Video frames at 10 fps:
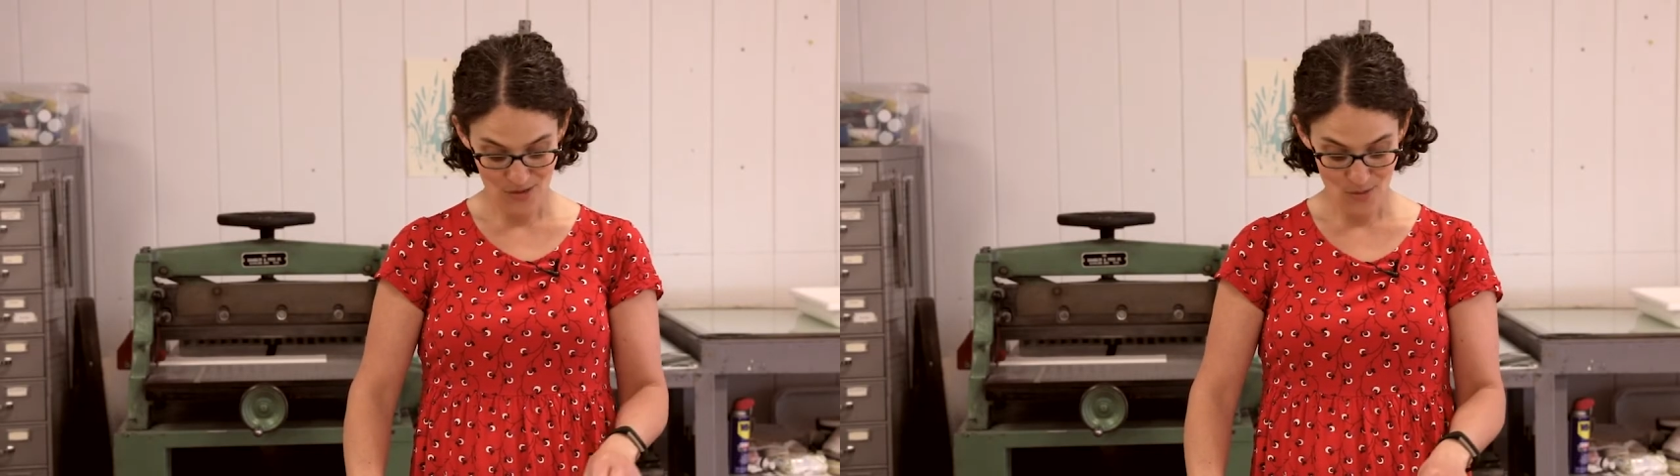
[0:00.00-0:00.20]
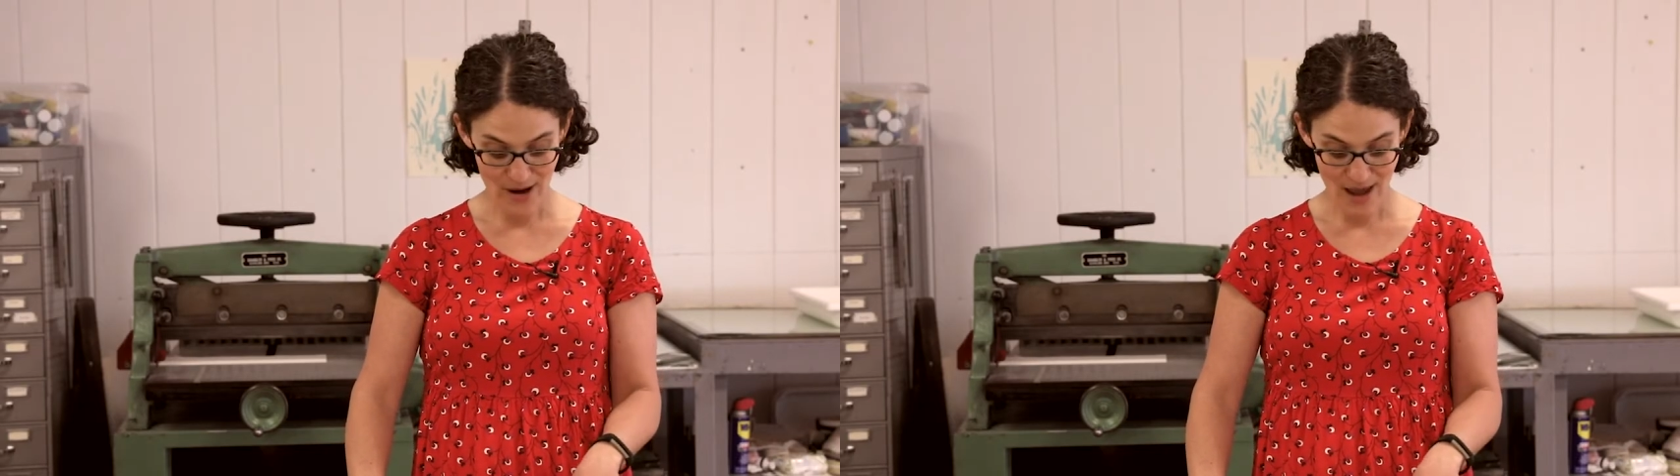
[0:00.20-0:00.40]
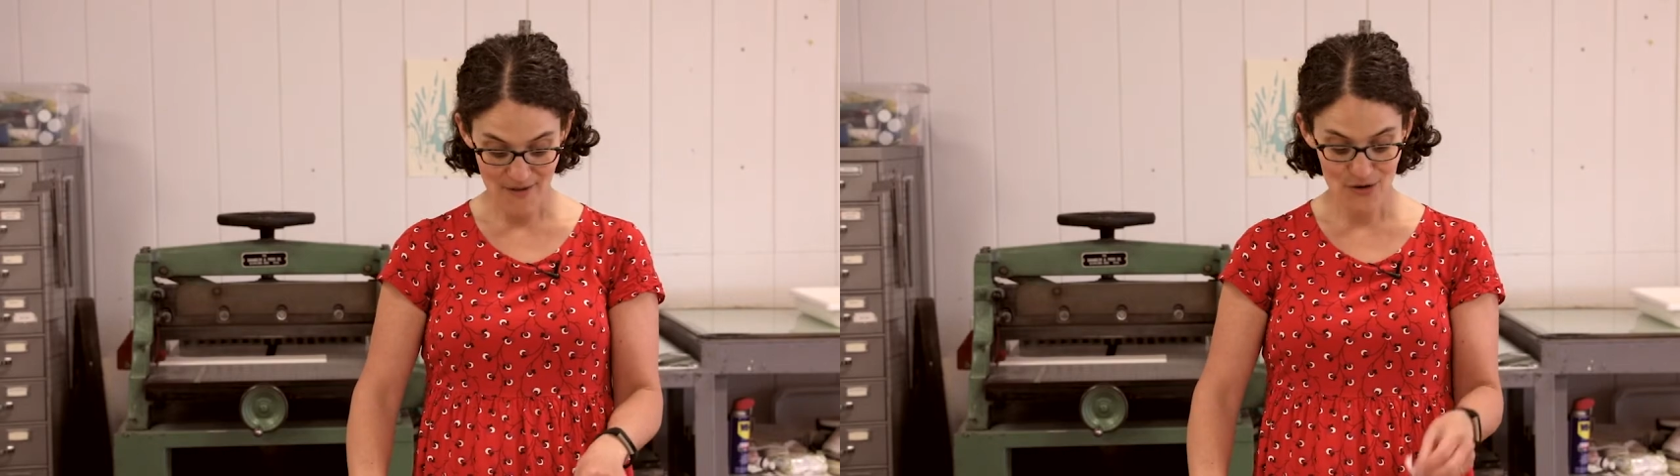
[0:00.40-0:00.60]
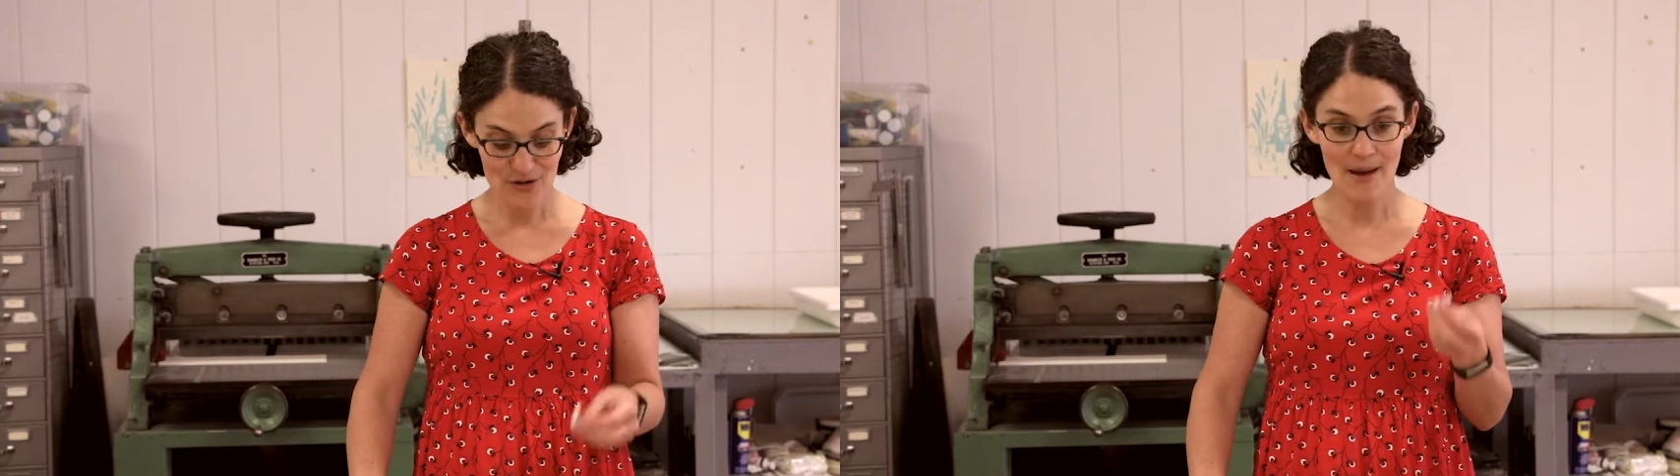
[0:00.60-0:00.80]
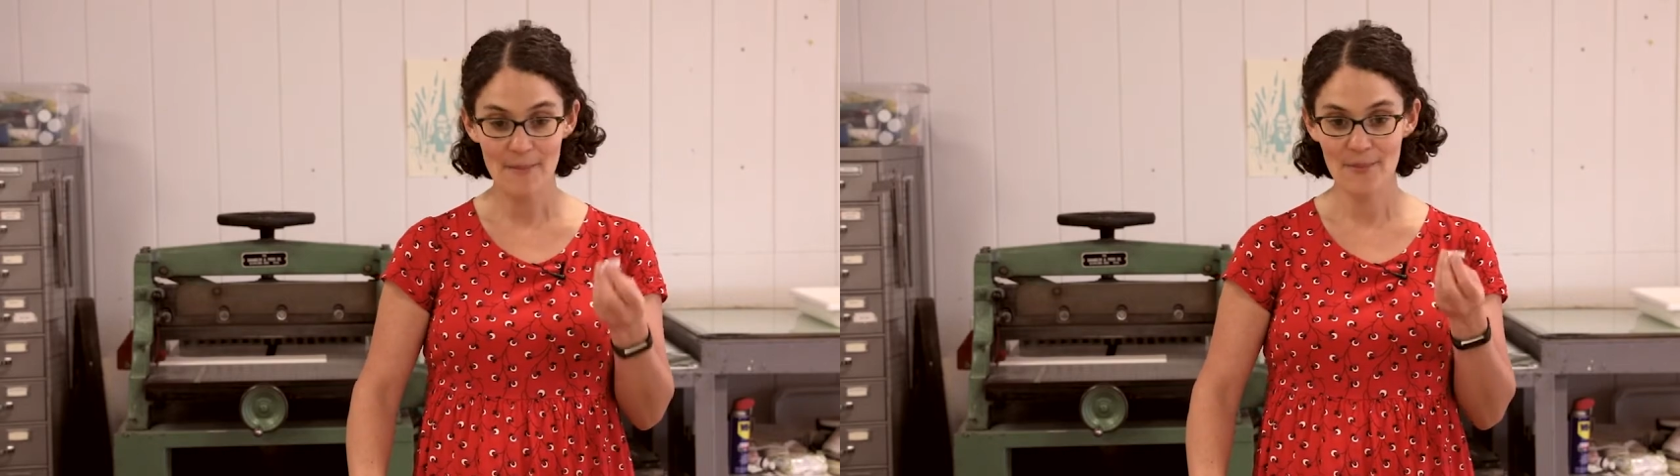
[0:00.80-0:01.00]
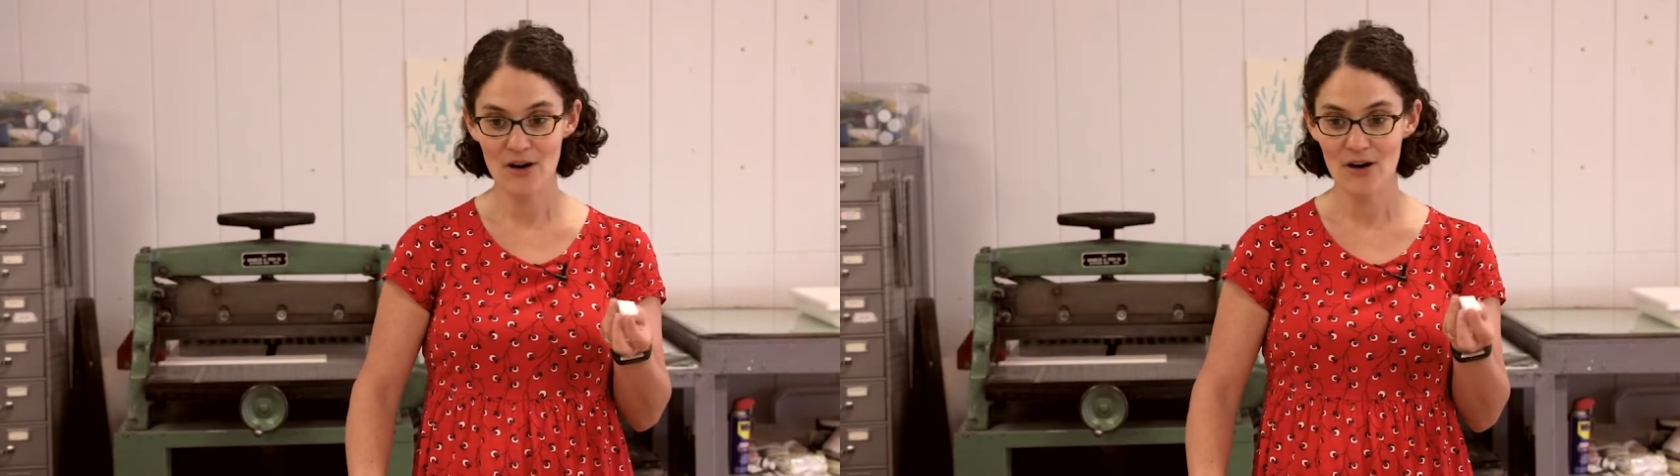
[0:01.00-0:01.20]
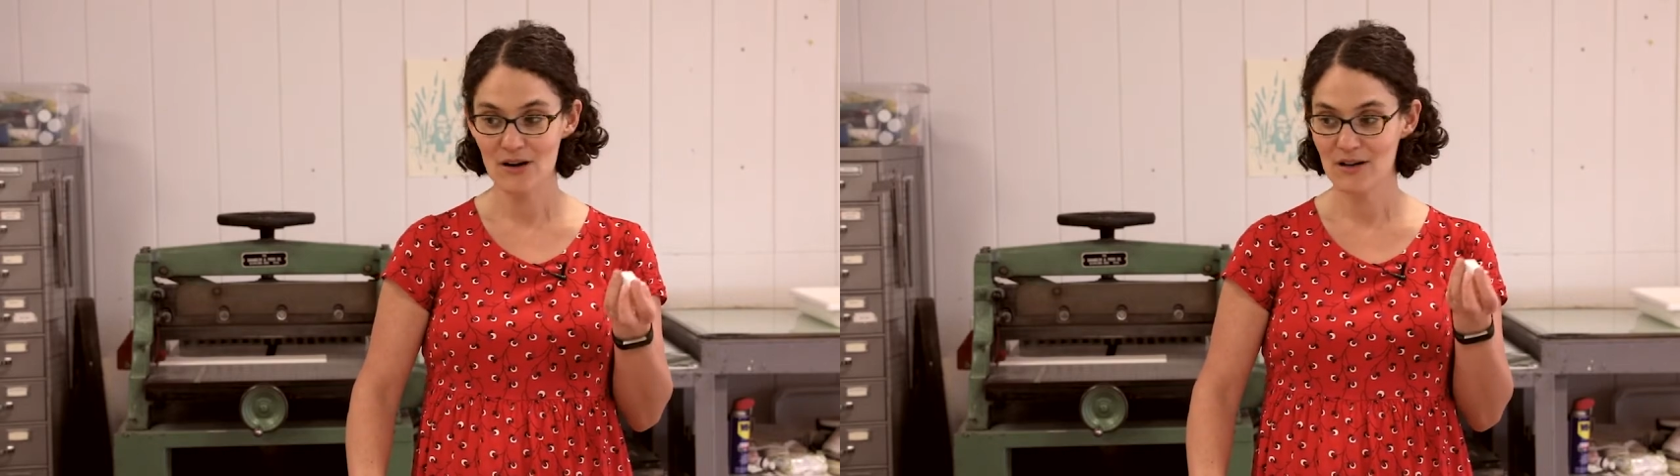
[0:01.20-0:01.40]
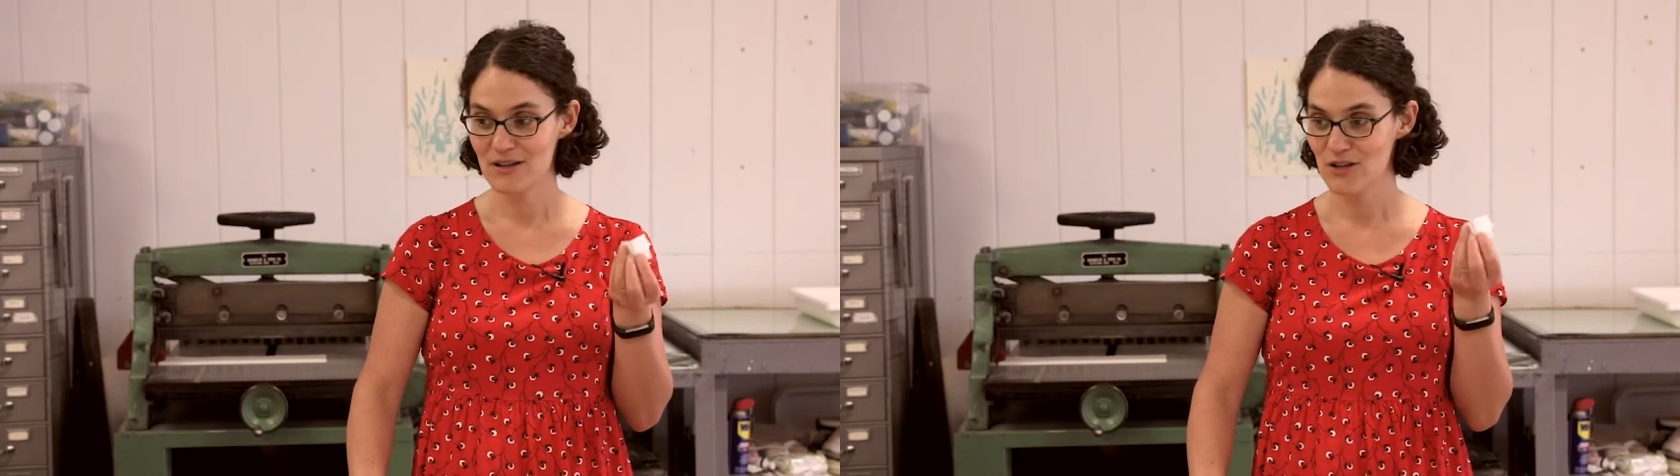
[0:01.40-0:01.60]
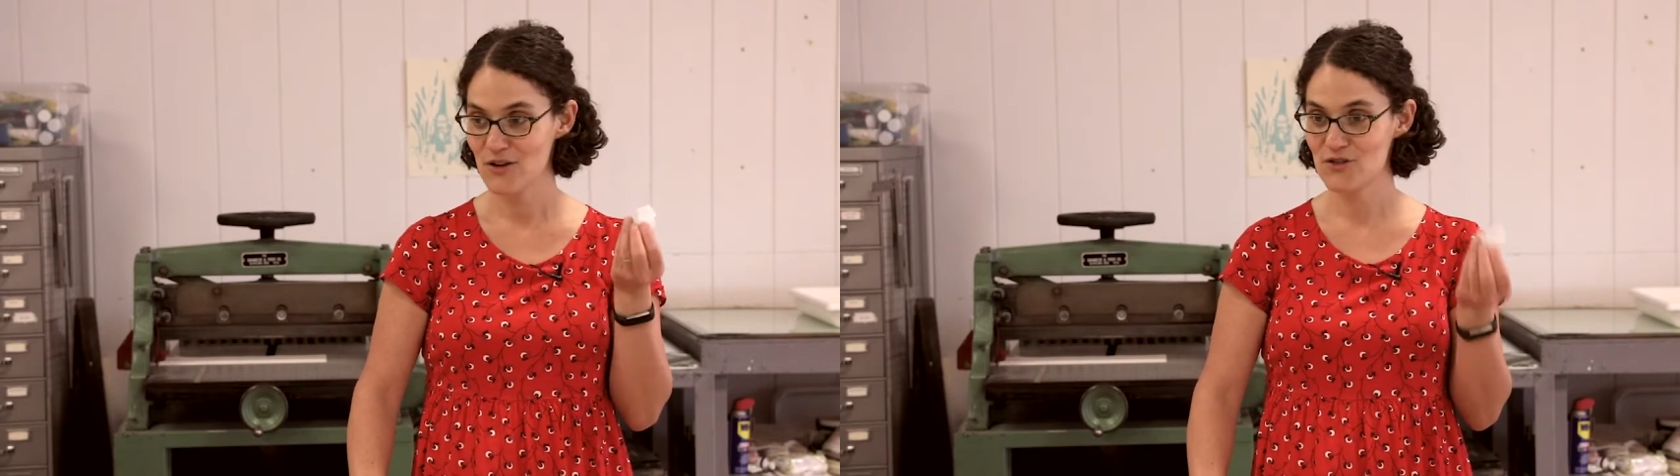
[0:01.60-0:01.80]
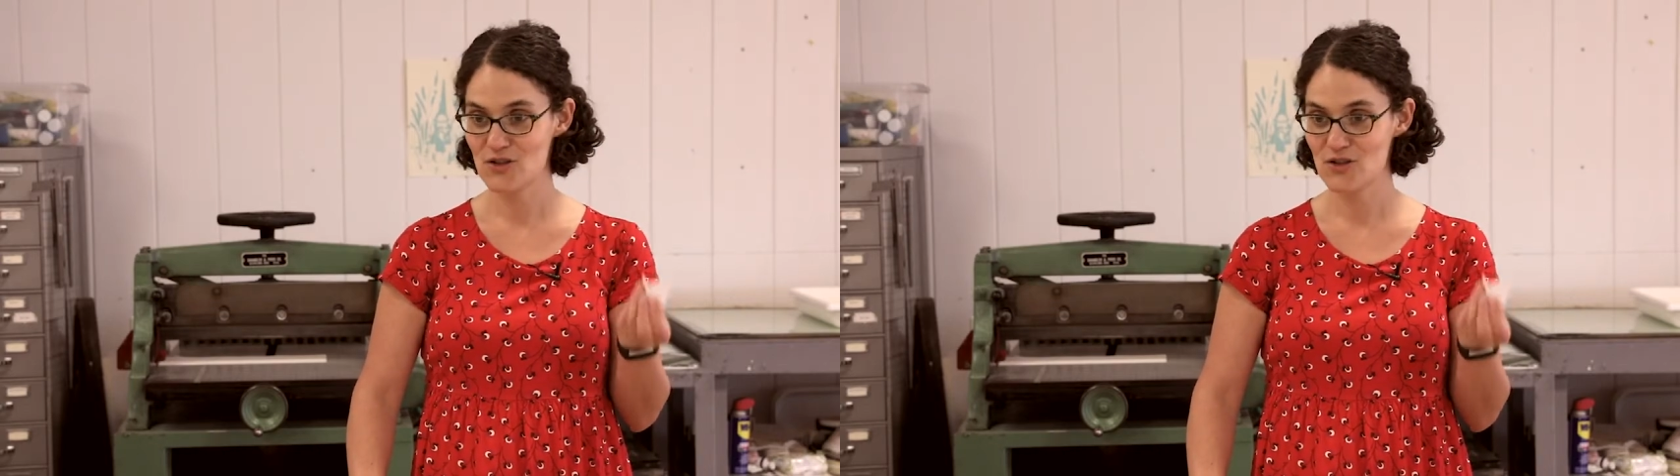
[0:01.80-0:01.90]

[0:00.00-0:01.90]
whatever number you've